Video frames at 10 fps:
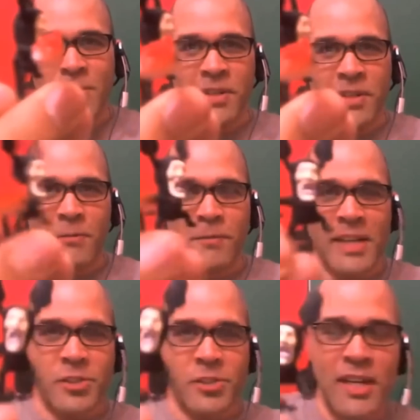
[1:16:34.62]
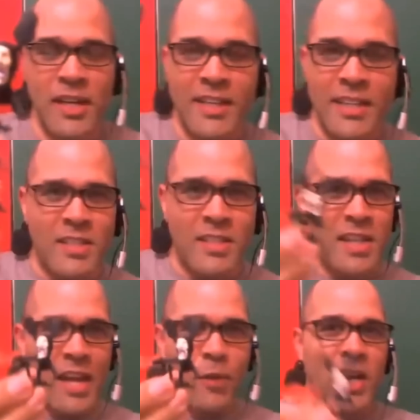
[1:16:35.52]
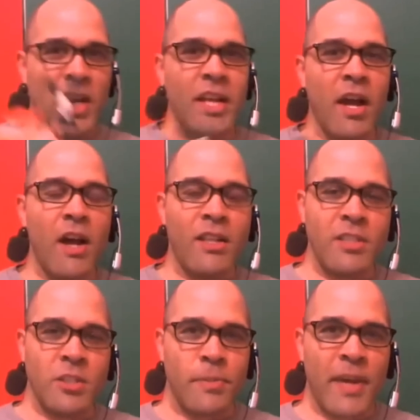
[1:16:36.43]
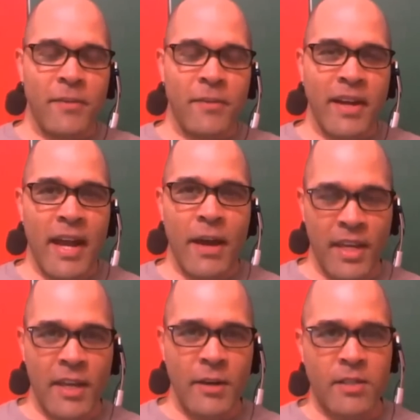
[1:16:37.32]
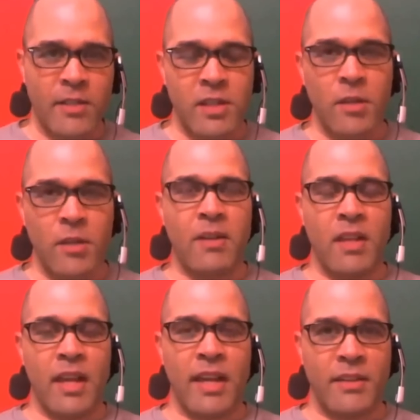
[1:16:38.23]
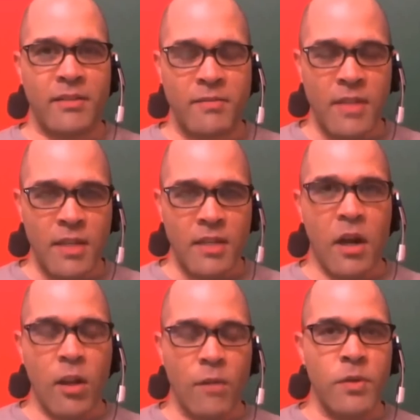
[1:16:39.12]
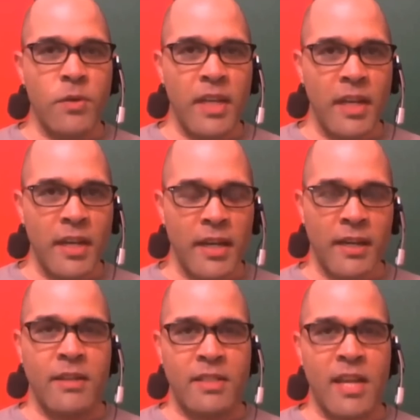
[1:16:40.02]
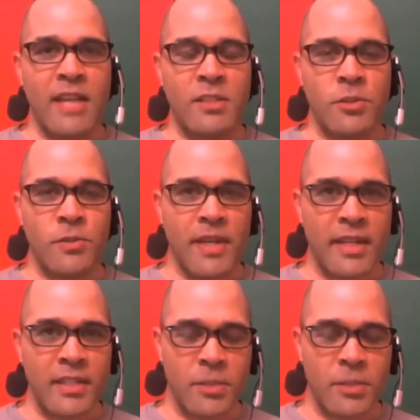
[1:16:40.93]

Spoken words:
He's holding a fish. This is like really hot in Japan right now. Here it's all about like Call of Duty and Assassin's Creed.